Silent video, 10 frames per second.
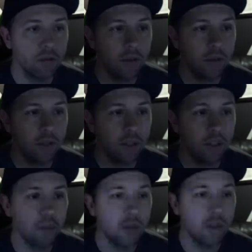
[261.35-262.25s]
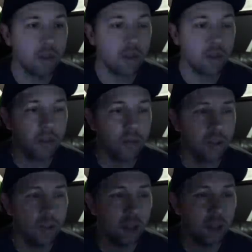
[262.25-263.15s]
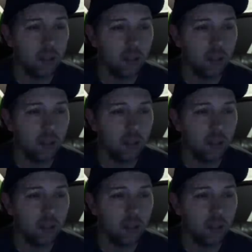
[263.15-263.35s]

few really good spawns. So once you make